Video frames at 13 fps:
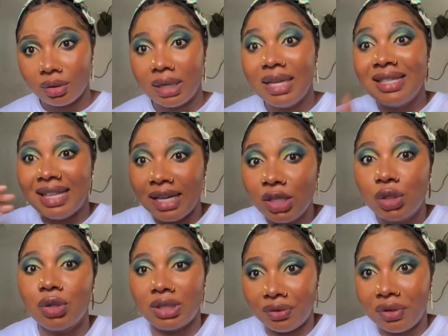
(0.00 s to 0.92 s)
It tends
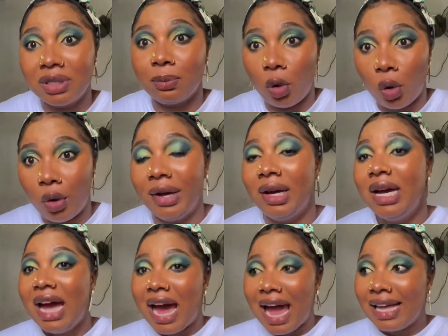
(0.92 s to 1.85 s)
to secrete more oil.
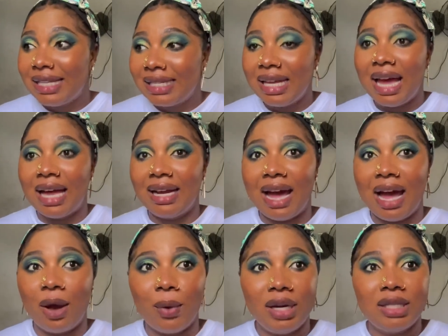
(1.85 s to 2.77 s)
I see an
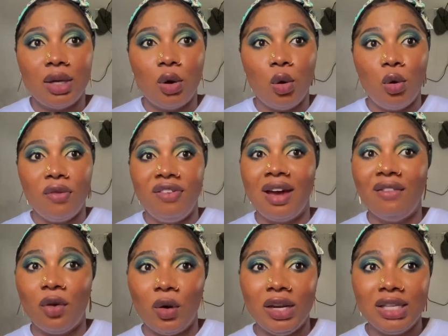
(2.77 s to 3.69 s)
act where they say, oh, if you
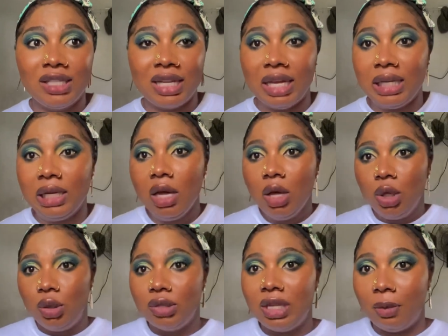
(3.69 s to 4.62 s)
have oily skin,
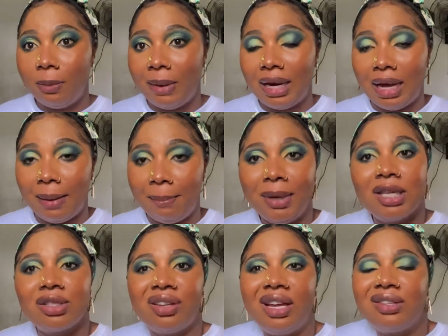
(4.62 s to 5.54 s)
use lemon and
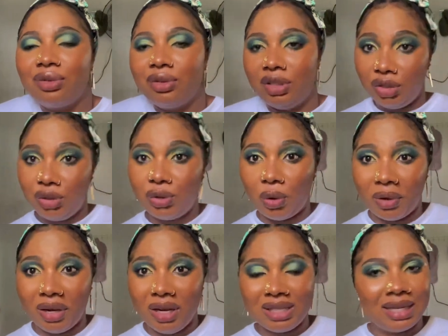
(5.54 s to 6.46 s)
baking soda to reduce
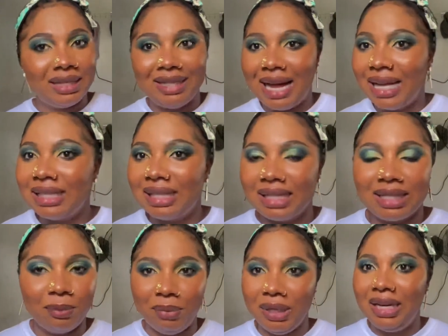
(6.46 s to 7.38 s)
oily skin. That is
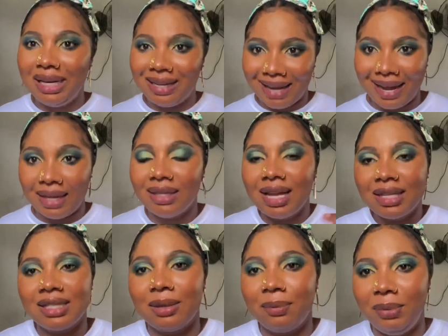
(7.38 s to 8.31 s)
a big lie. That
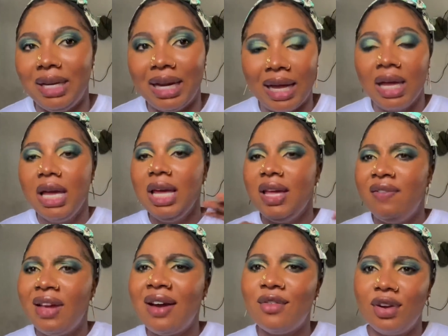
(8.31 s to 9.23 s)
is a big lie. If
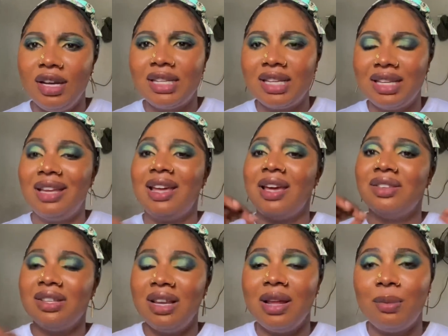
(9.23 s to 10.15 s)
you have oily skin and you're
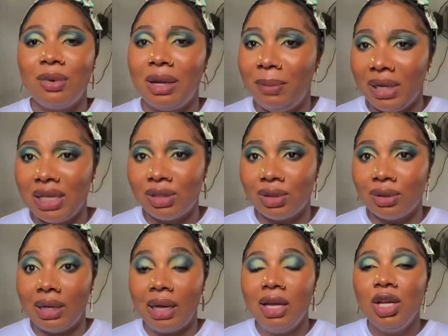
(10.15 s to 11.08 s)
using lemon and baking
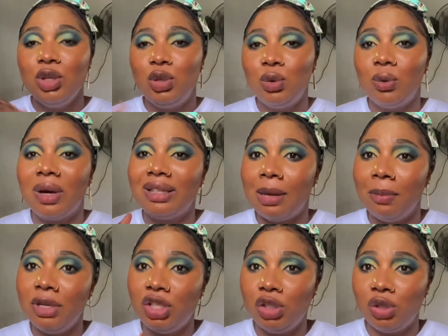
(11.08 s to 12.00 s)
soda, you are
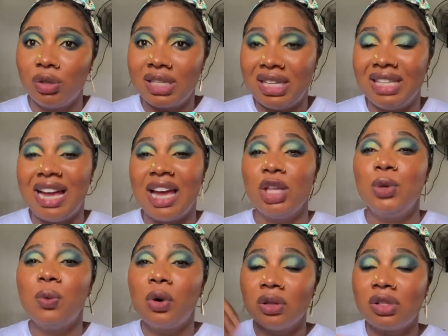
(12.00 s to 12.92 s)
damaging your skin and you
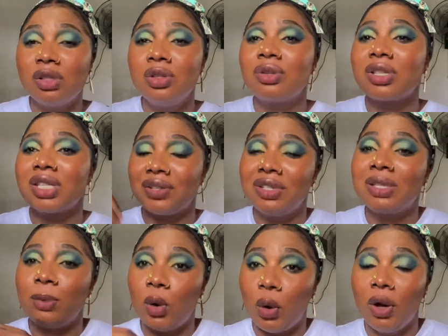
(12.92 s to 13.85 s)
will continue to secrete
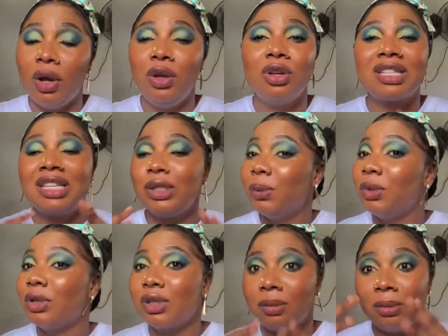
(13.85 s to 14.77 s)
more oil. Your skin will
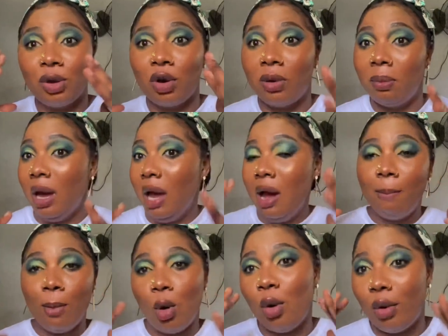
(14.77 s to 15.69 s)
become
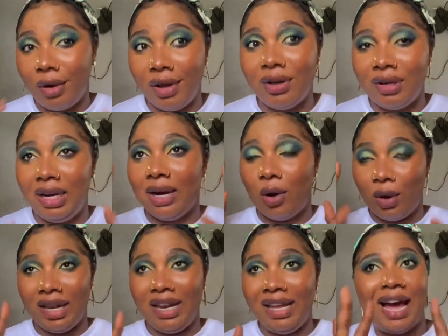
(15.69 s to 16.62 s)
more
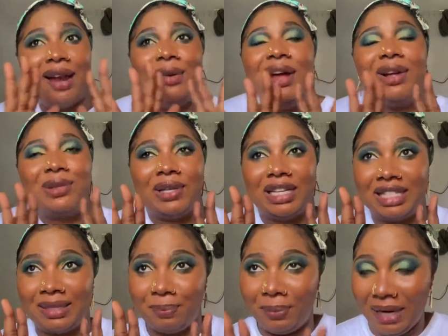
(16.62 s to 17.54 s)
oily. I don't know how to
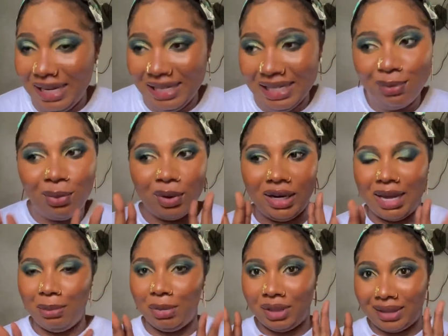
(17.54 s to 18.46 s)
explain this, but
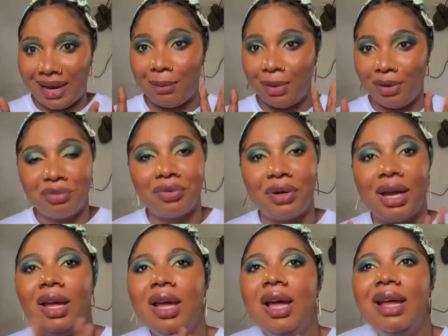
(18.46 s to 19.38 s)
let me try. I'm going to try.
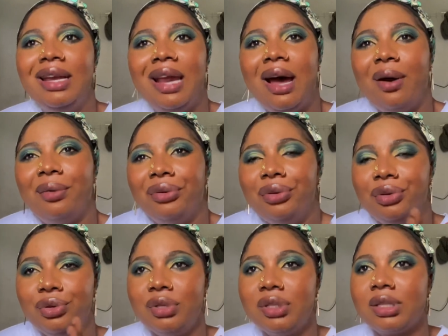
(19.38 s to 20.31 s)
Now, you
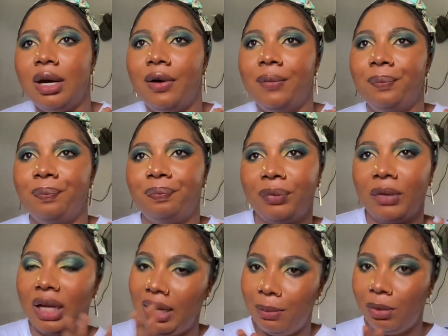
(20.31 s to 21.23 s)
use
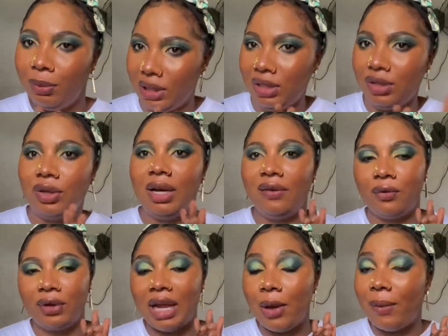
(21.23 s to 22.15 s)
lemon baking soda.
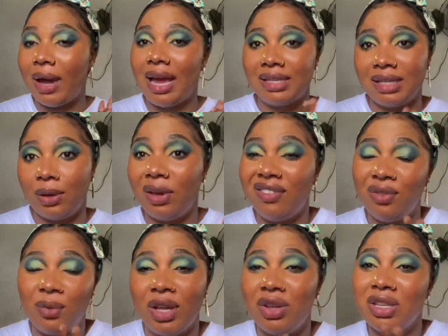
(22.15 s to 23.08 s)
That's why I say, well,
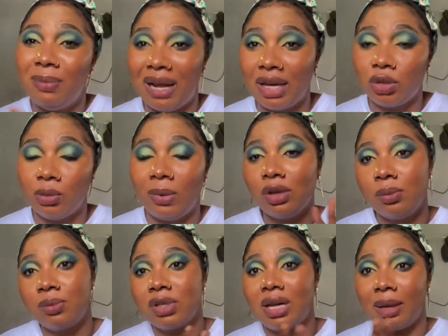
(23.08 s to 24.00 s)
even when you use black soap, black
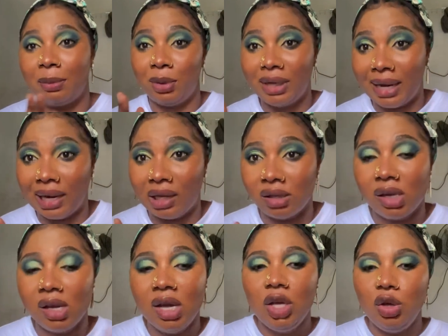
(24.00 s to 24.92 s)
soap can be drying.
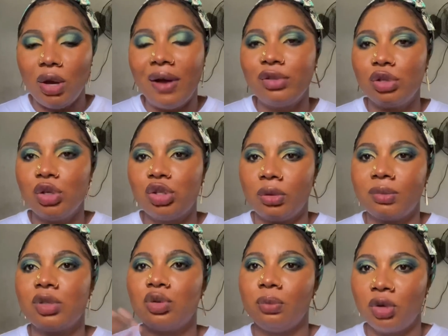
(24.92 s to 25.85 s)
You have to use
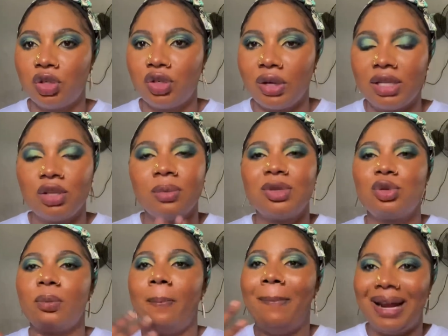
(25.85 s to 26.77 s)
something to moisturize, something
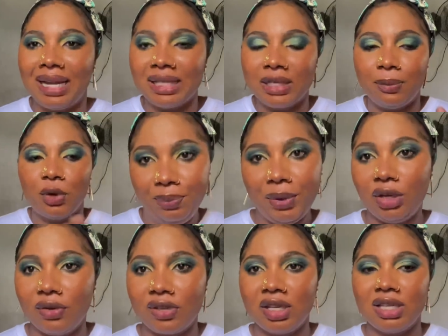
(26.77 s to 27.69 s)
to balance it. The pH
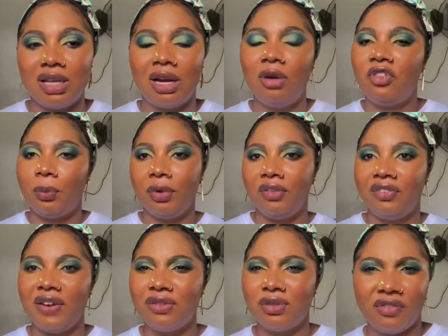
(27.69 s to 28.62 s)
of skin is around
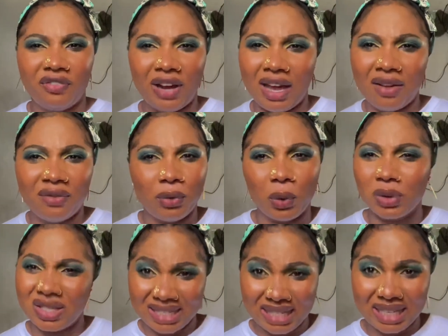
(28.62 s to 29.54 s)
4.5 to 5 or
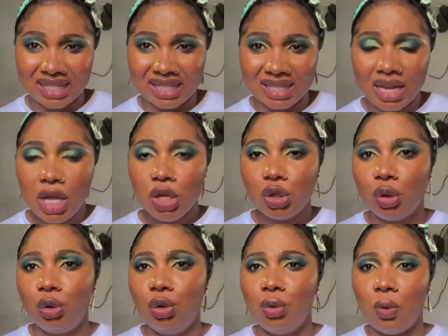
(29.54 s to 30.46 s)
to 6.
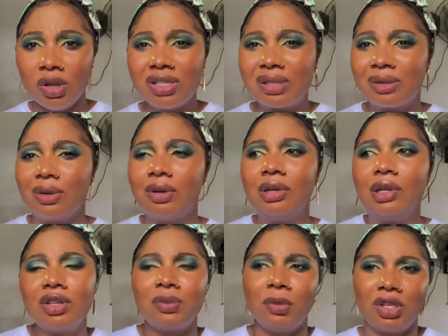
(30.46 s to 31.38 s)
So you want to
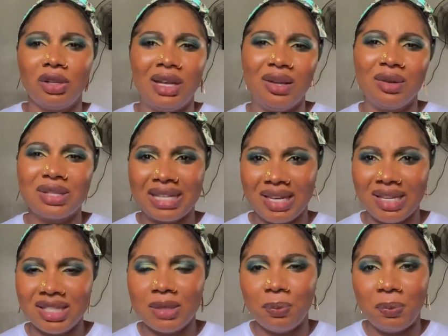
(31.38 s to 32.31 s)
make sure that your
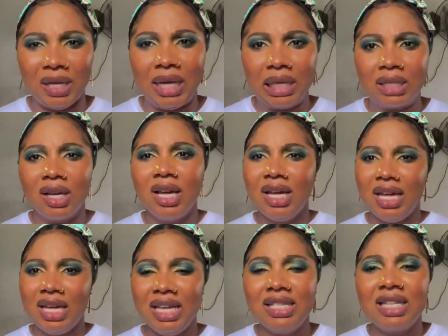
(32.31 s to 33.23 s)
skin's pH
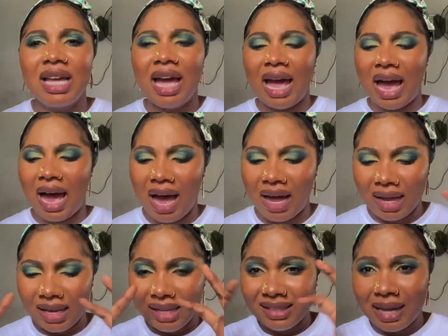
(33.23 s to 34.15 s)
is
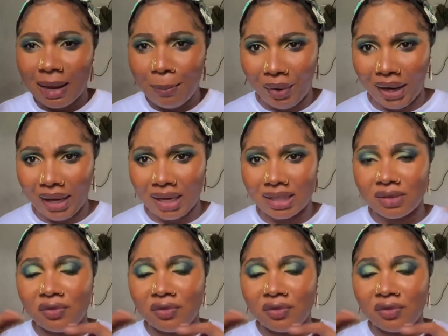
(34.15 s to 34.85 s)
in that bracket,